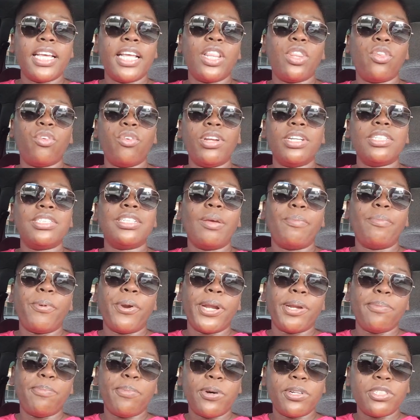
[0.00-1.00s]
in three
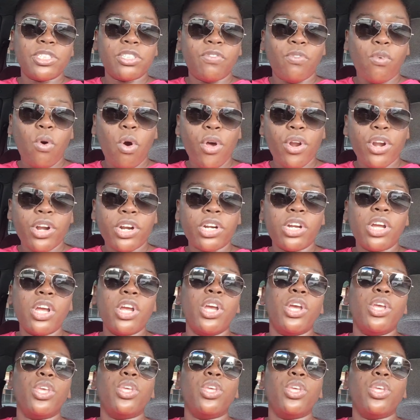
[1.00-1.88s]
separate pots of water.